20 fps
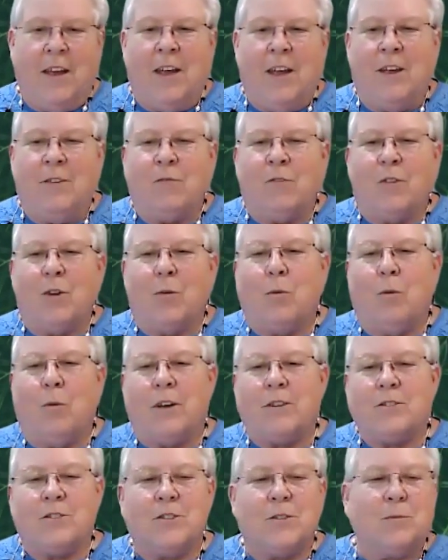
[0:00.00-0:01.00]
If the
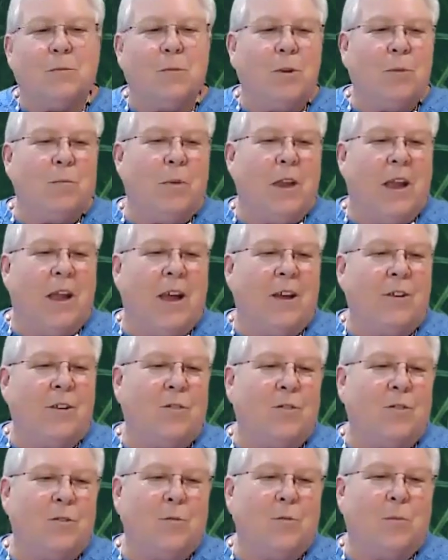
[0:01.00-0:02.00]
question would be
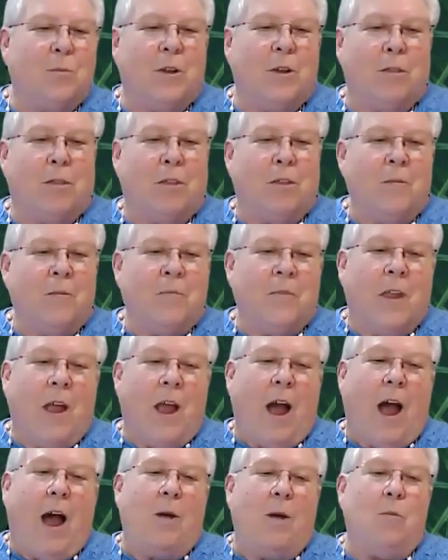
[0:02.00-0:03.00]
answered with,
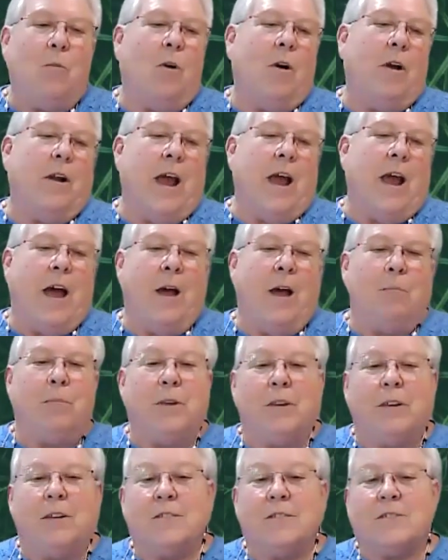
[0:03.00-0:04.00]
I want
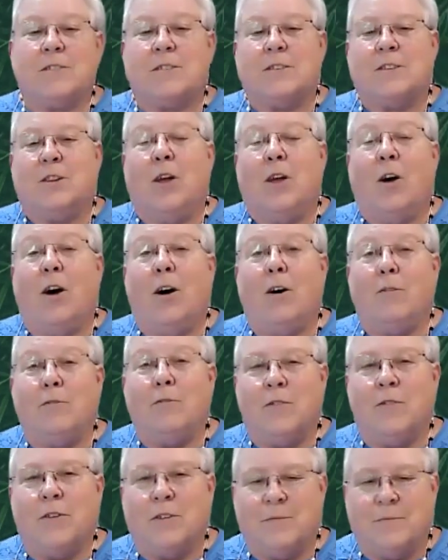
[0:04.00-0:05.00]
happiness and
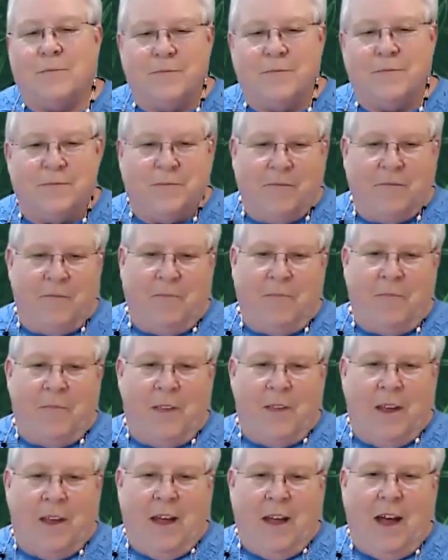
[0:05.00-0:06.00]
love,
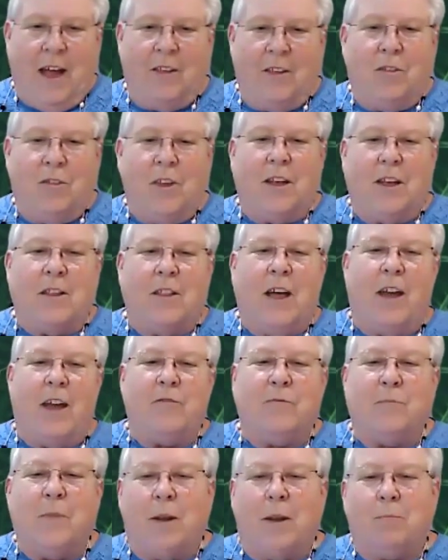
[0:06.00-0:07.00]
I think
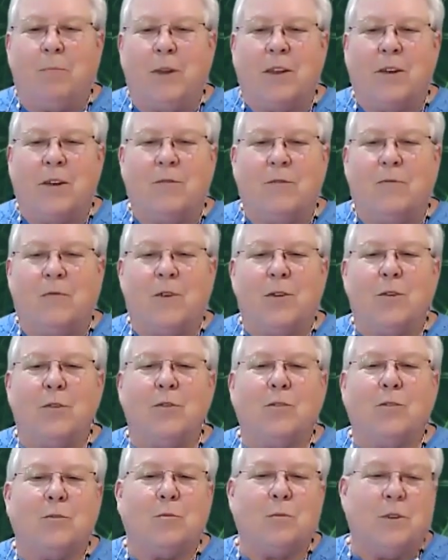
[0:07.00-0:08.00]
life might be
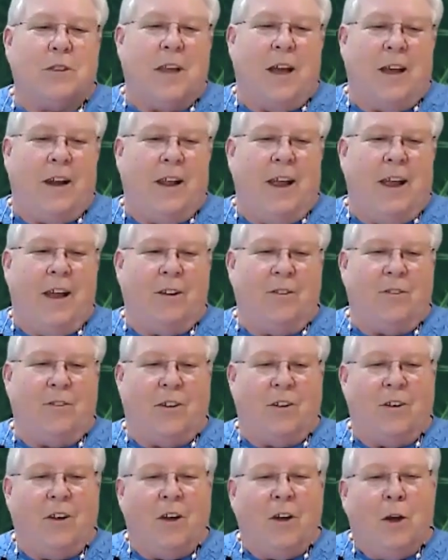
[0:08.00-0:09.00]
confused with that
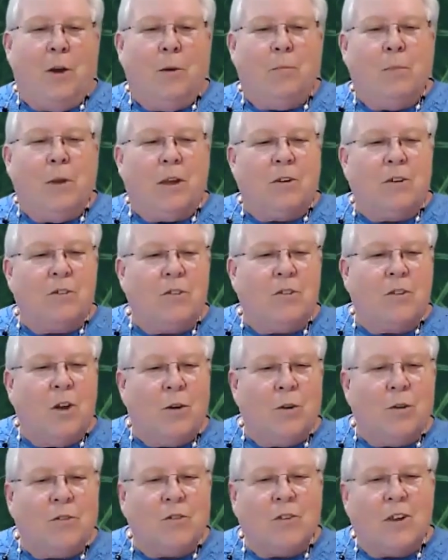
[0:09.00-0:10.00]
answer because
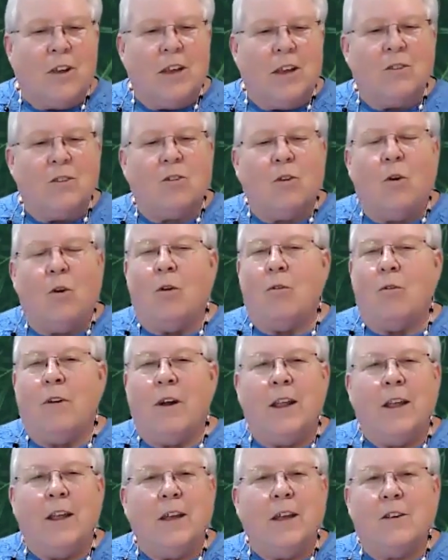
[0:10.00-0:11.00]
those things
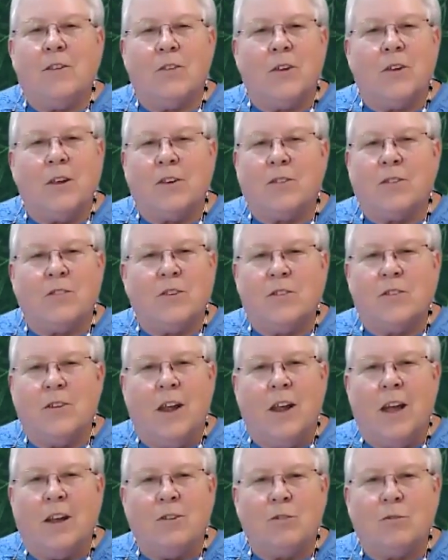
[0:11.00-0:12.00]
already exist
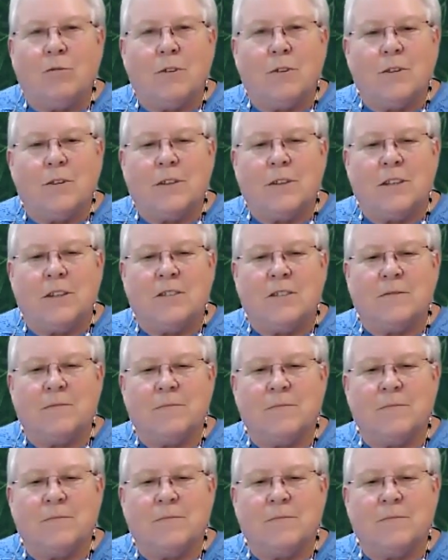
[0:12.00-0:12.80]
naturally.